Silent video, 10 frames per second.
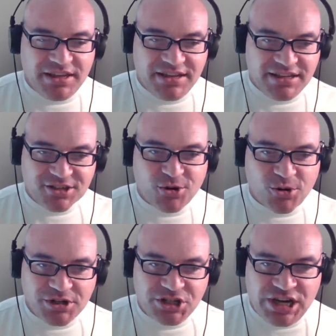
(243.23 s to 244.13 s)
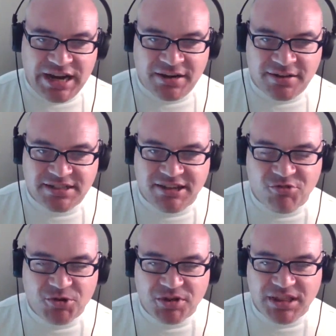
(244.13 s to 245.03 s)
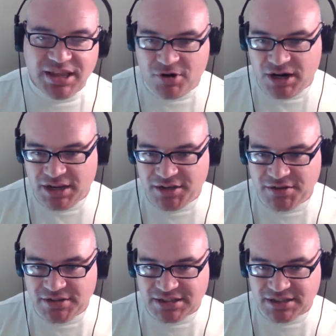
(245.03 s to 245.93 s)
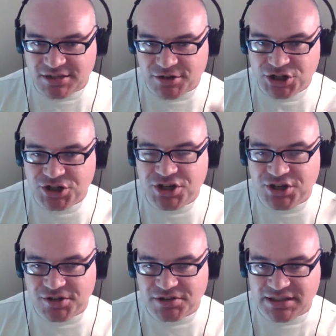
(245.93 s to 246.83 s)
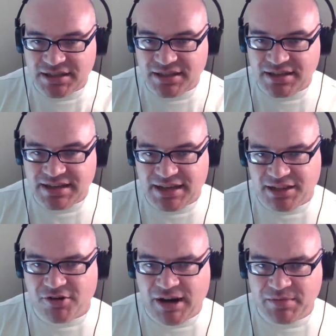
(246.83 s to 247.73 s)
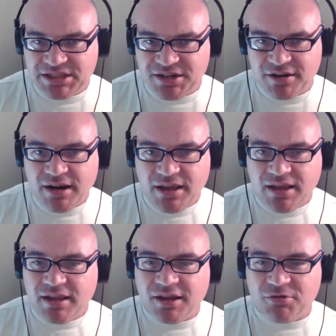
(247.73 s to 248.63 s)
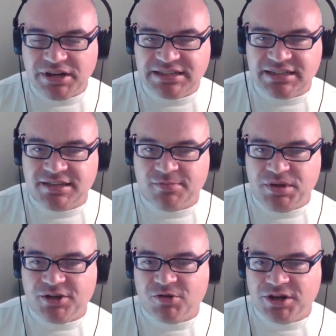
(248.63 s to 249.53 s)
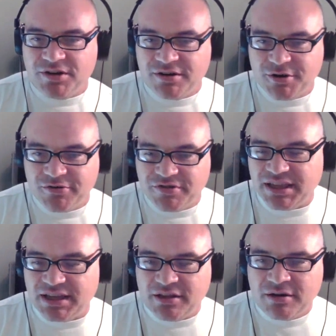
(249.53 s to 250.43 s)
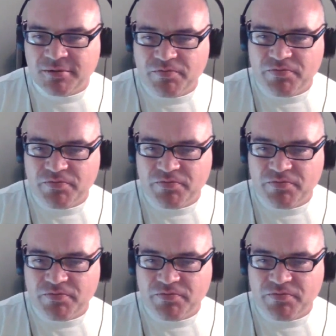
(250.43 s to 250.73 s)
Discord channels, and when would they want to use or should use the Telegram? Is there a reason to pick one over the other?